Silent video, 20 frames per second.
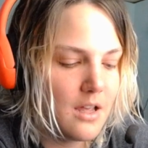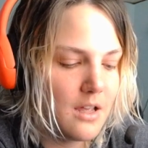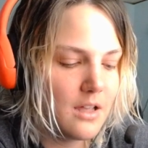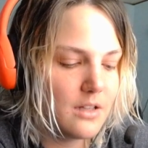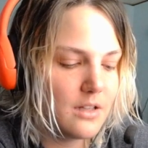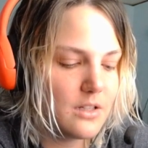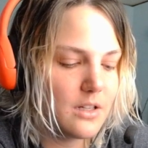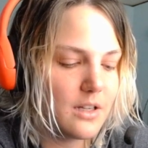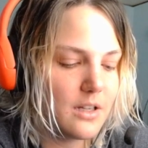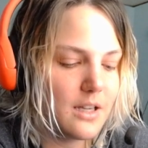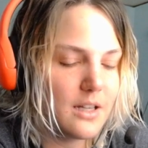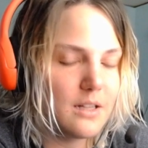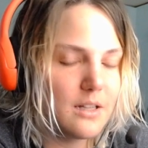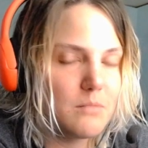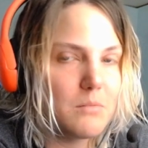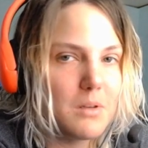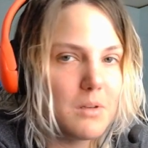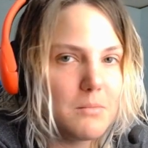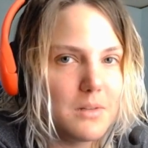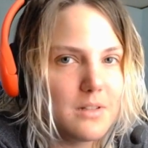to kind of
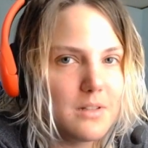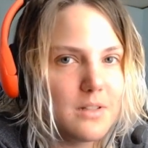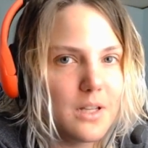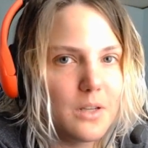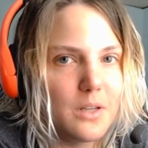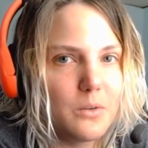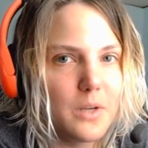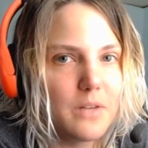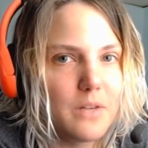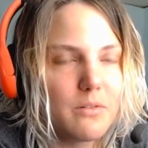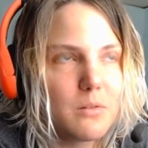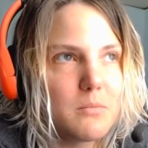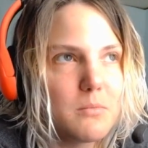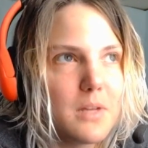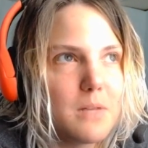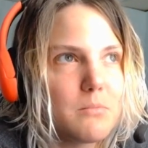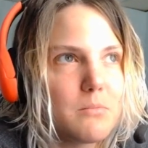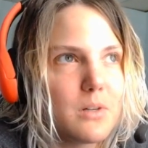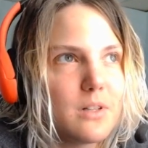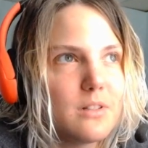maybe stay away from
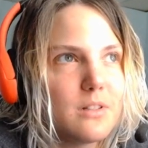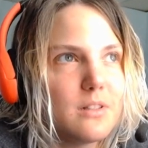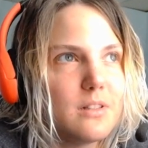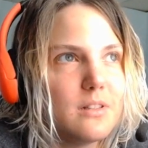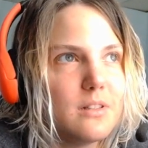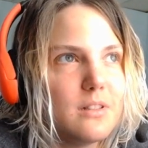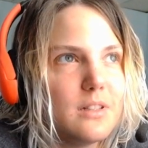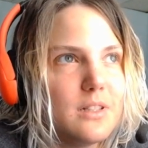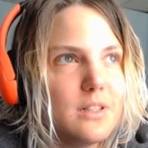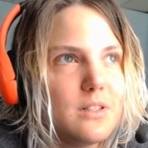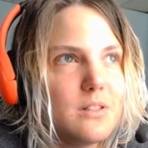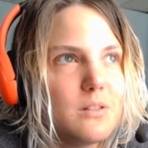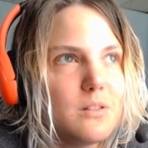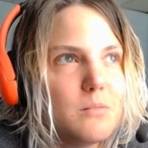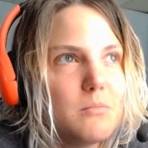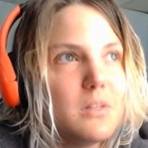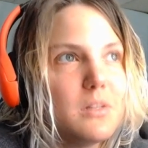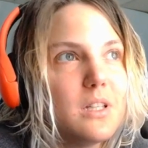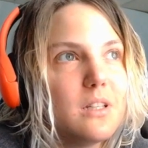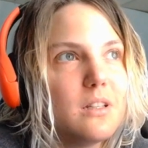that person. And to
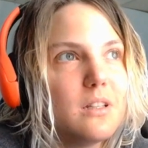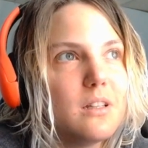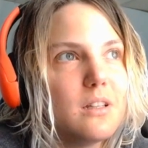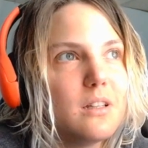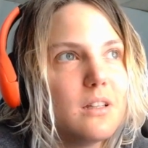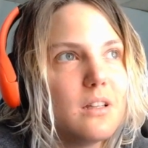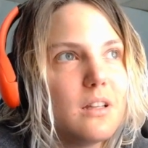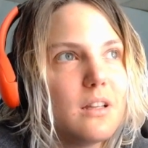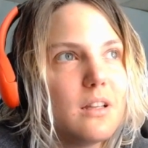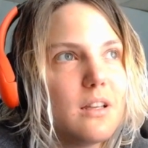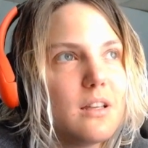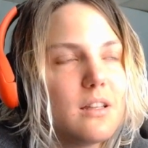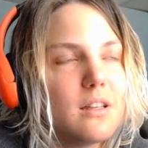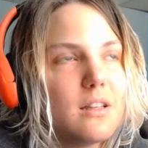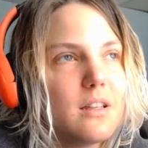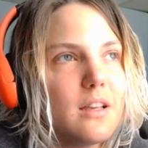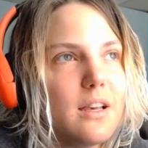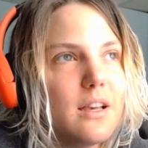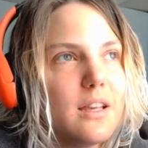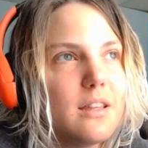me,
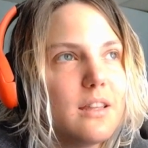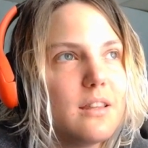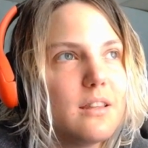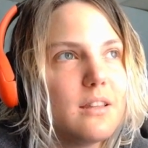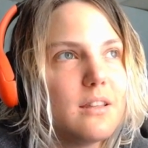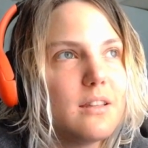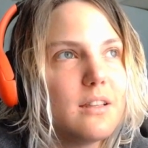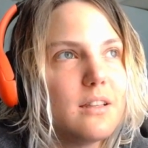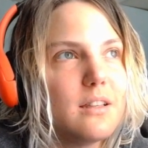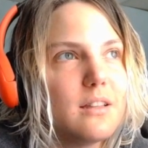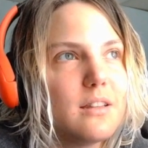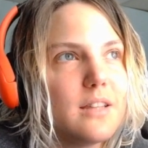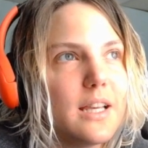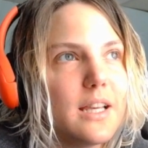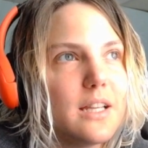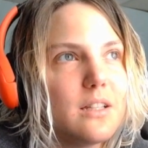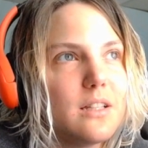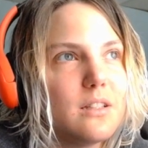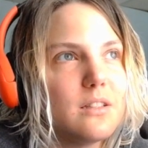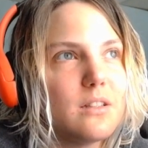I think
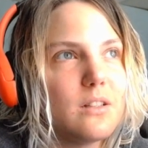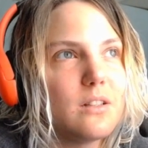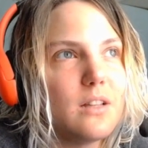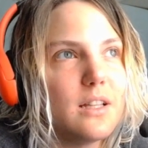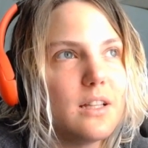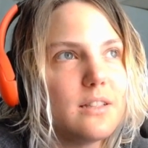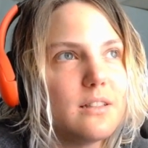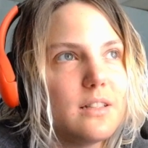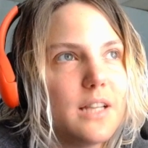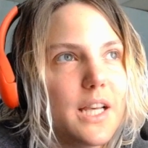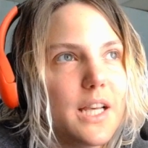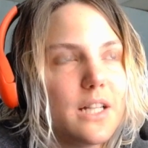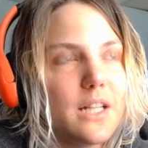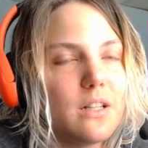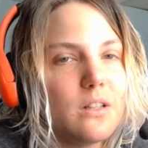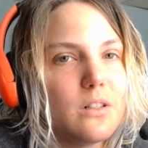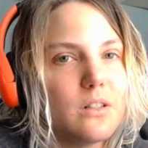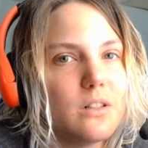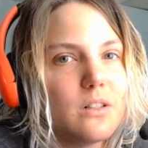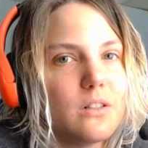that is a lesson I had to
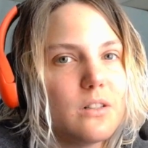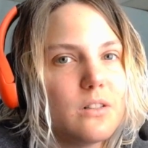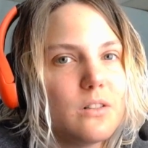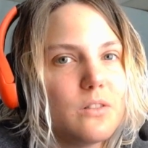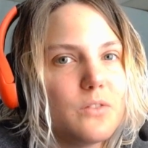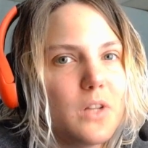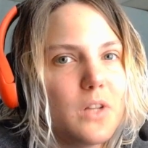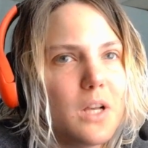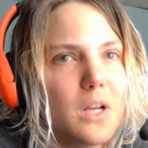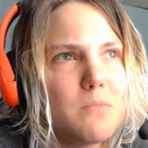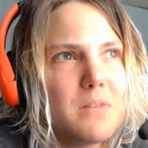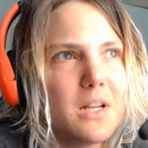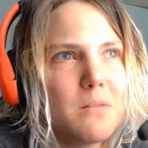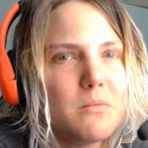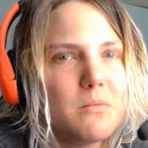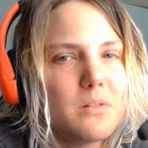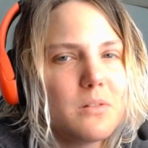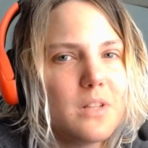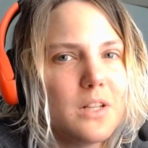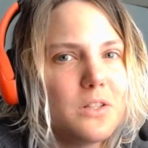learn. Well, I mean,
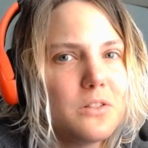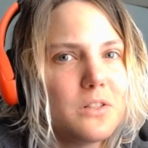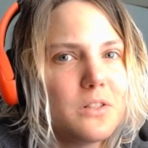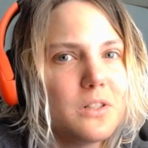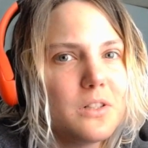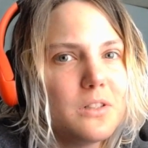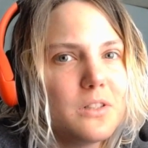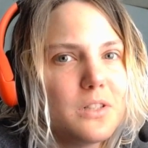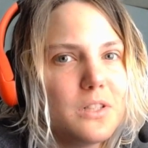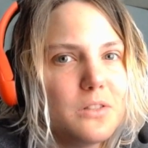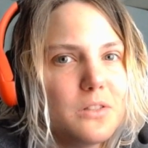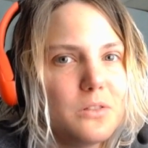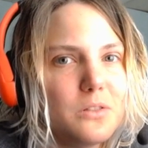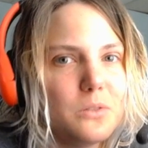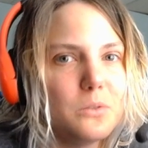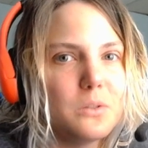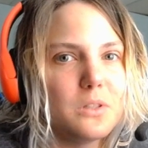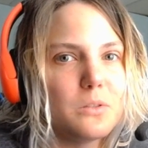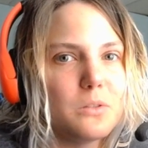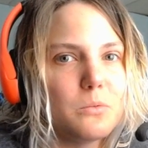I just turned
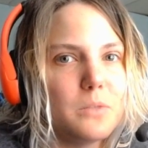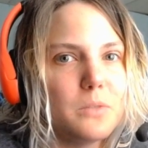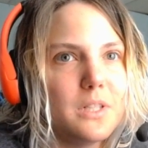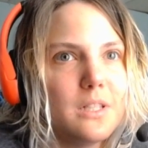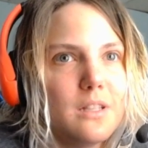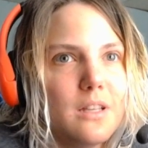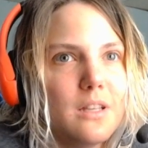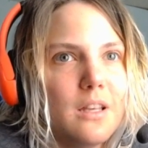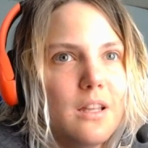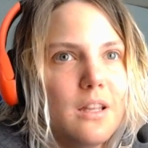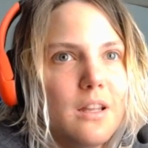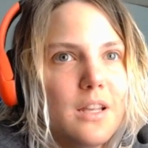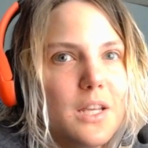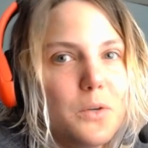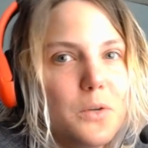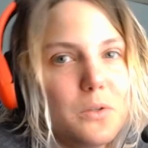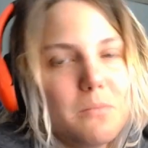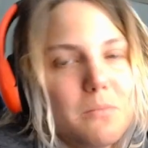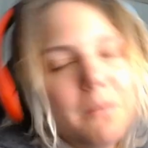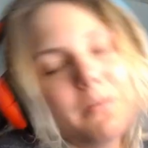32 this week. It
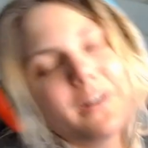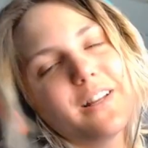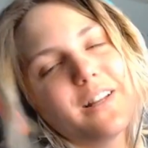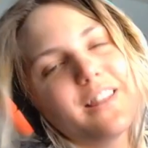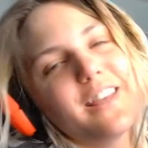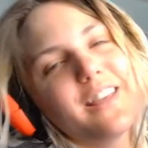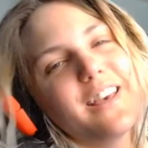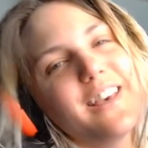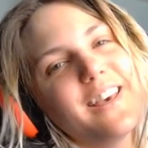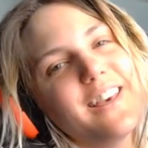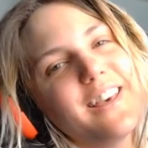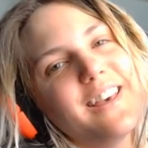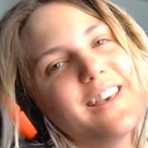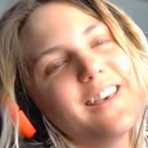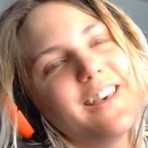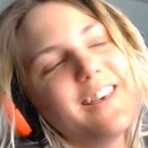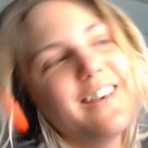was my birthday.